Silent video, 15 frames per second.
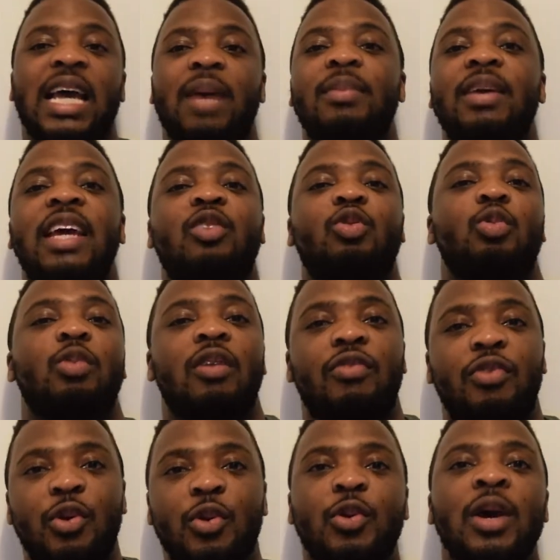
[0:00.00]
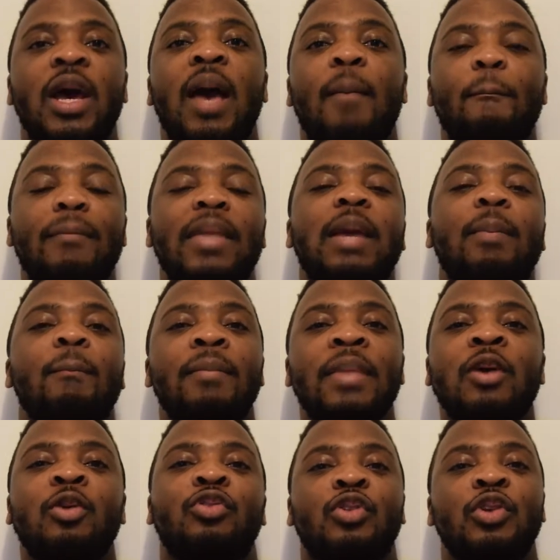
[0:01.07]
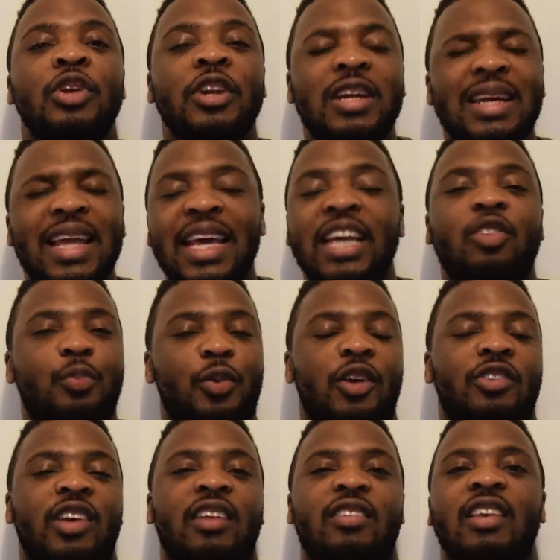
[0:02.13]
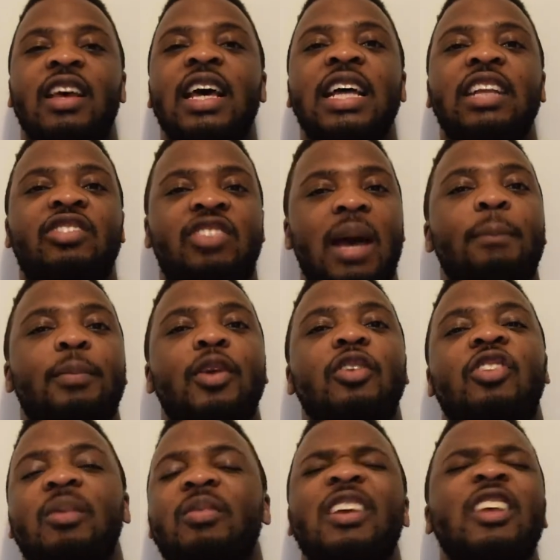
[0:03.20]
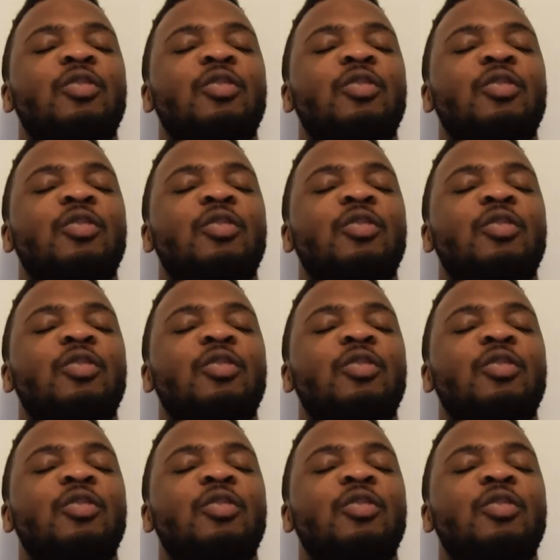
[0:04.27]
I am here to review Meek Mill's latest project, Championships.